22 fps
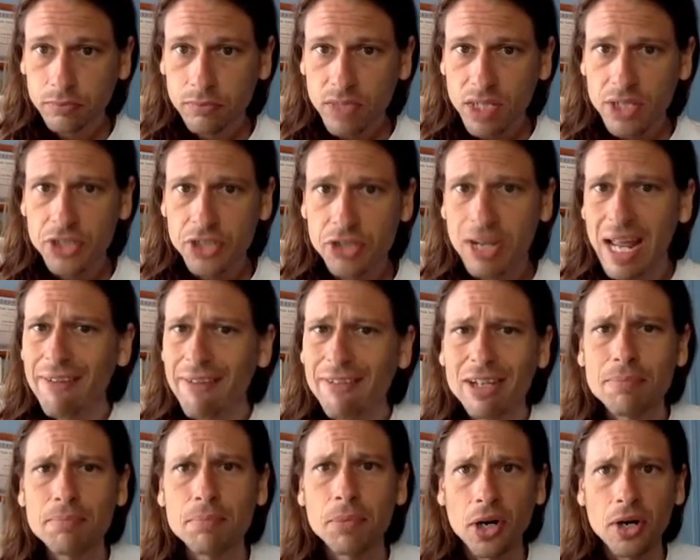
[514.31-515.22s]
So
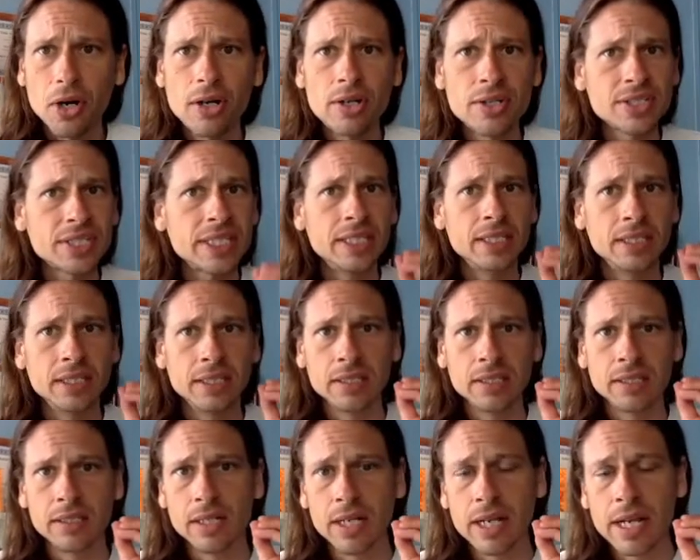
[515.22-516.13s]
having Mars
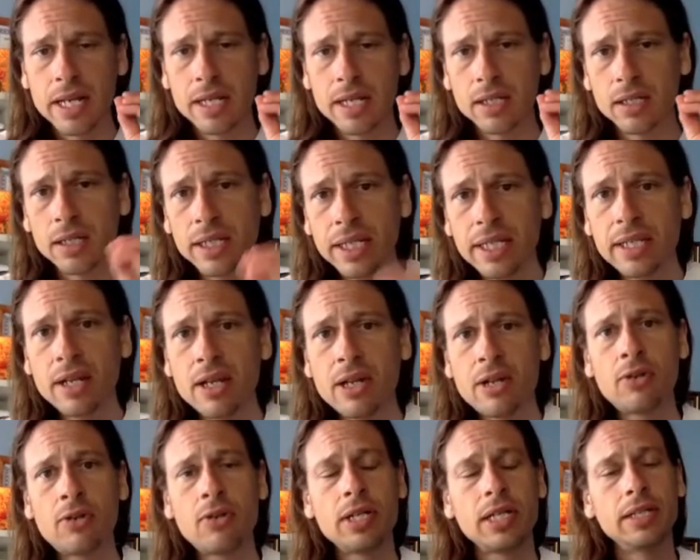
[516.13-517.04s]
in
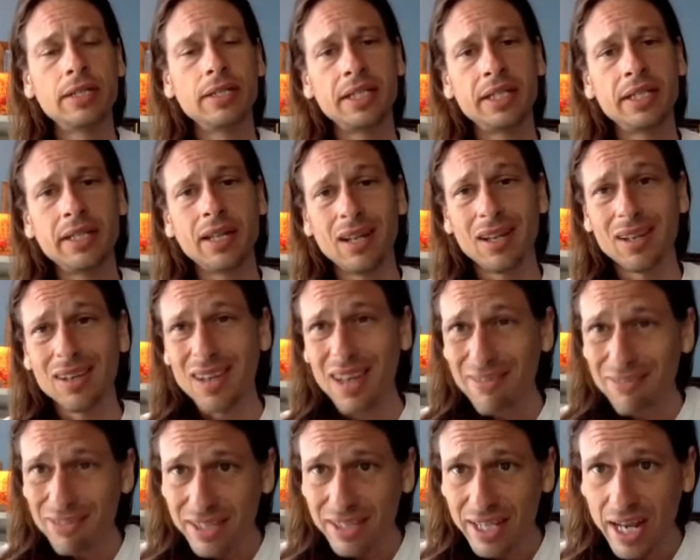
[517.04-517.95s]
Leo in the
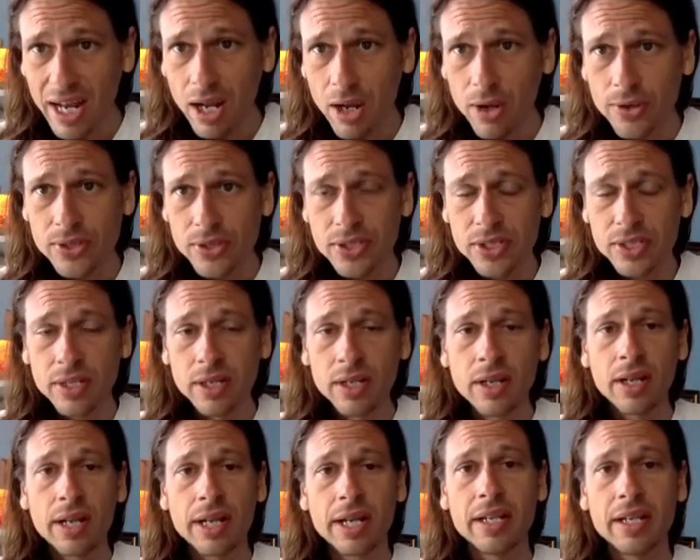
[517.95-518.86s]
11th house,
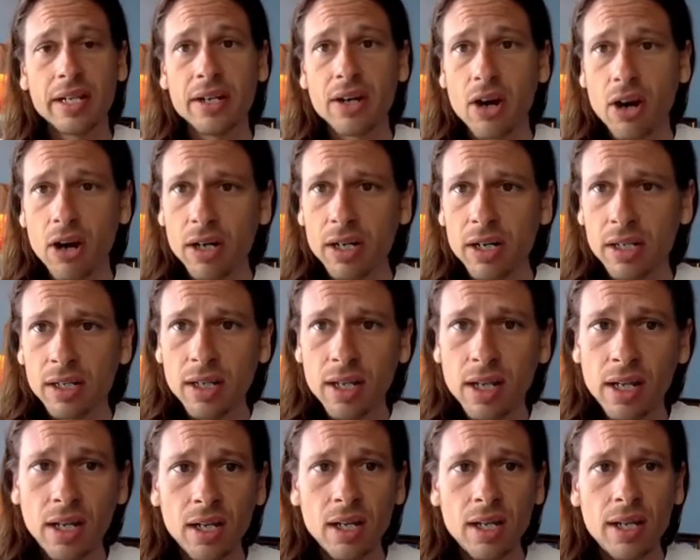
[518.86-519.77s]
and an
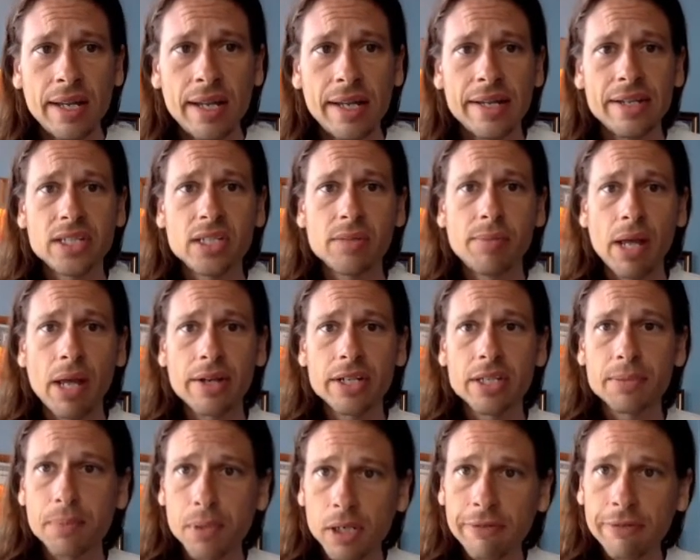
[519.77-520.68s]
argala is about
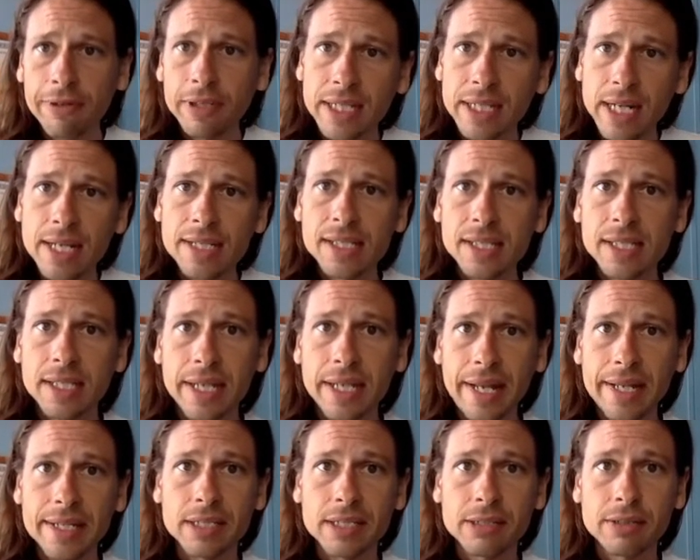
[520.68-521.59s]
as perfect as it
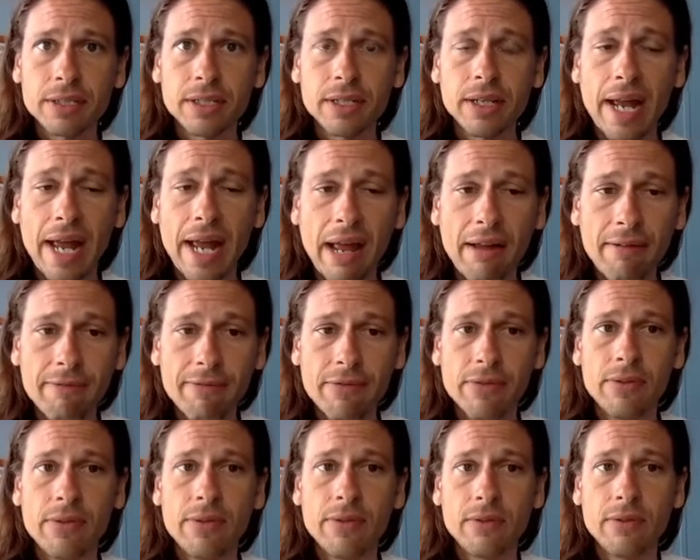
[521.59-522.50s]
gets to have
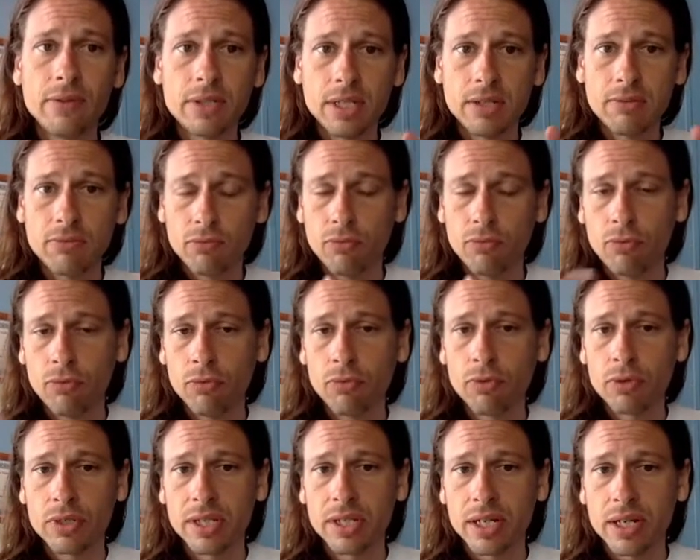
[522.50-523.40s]
to
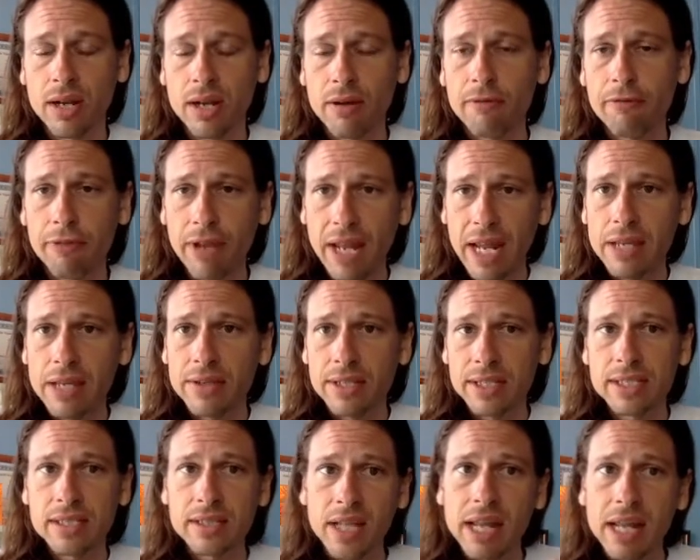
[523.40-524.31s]
to convey
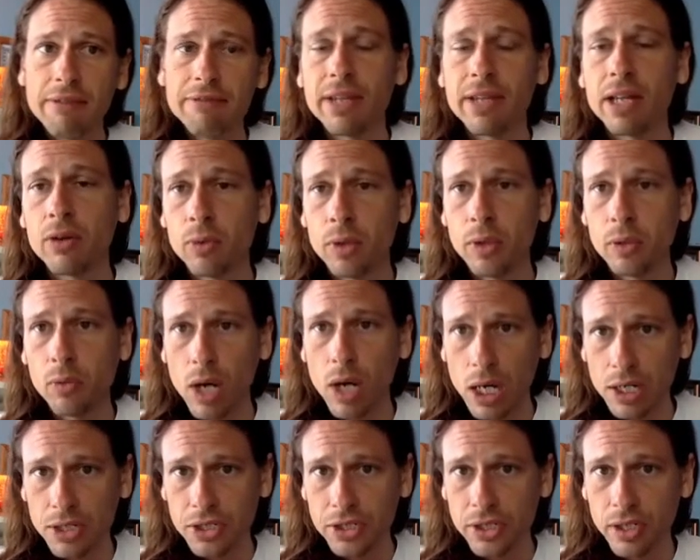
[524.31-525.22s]
this life that we
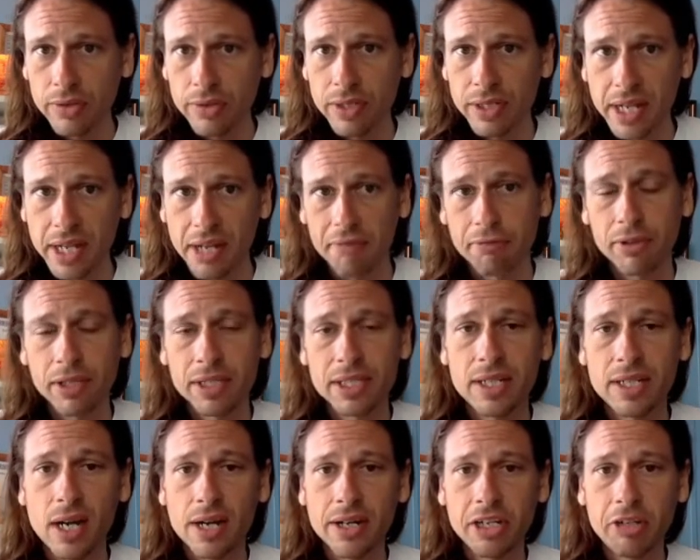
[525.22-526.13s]
watched on the Netflix
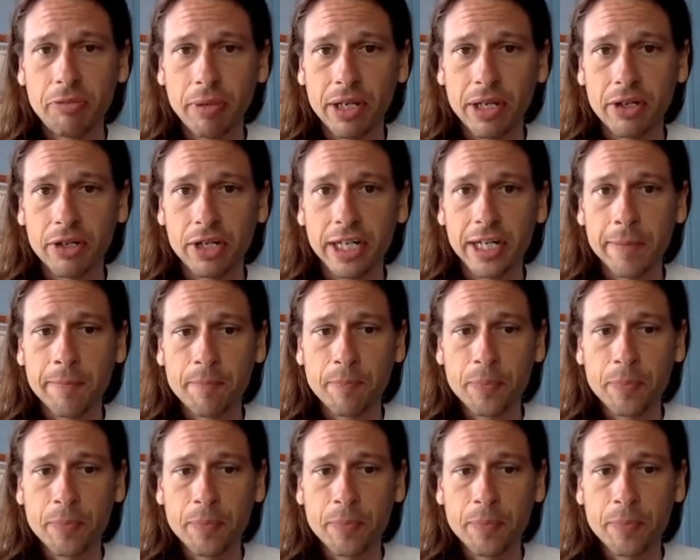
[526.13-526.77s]
documentary.